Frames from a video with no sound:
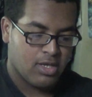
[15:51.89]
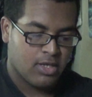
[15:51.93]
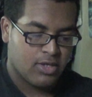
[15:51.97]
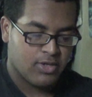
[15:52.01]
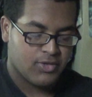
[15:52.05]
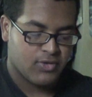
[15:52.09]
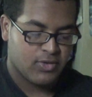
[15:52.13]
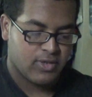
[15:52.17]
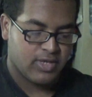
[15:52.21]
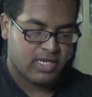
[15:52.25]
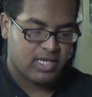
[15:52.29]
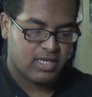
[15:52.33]

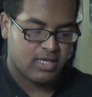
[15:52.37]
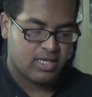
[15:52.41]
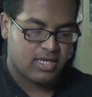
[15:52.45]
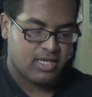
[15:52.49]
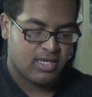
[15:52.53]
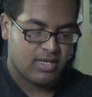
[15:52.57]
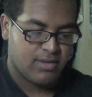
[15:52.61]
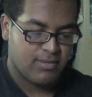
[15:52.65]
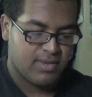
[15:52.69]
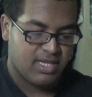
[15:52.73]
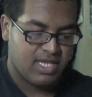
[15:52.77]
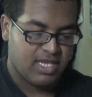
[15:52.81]
So
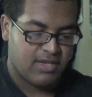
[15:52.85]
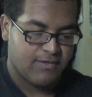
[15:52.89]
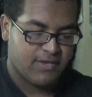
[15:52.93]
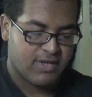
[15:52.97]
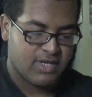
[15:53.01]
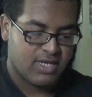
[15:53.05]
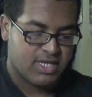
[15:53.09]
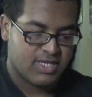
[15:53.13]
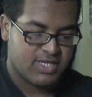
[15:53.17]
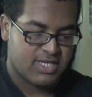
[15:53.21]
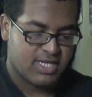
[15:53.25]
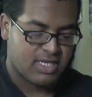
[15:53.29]
him
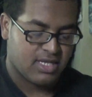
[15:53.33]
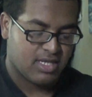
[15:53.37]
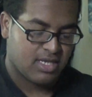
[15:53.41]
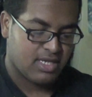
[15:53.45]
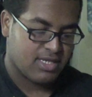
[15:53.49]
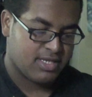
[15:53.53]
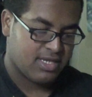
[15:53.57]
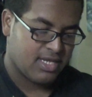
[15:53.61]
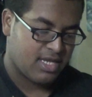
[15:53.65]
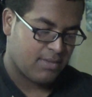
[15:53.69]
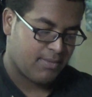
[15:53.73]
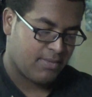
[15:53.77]
leaving is not
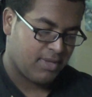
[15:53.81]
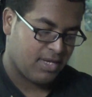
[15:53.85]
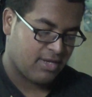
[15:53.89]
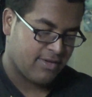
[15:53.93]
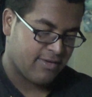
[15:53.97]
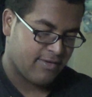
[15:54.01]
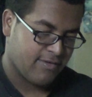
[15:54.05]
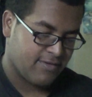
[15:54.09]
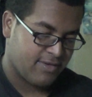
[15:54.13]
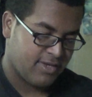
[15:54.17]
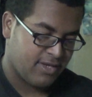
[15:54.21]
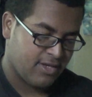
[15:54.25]
a big
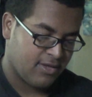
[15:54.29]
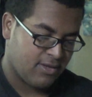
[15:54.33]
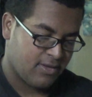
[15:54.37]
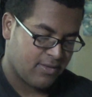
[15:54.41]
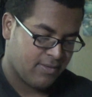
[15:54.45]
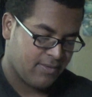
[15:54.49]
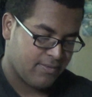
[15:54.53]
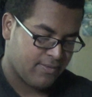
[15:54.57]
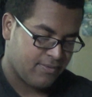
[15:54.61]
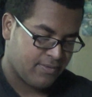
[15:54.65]
of a deal.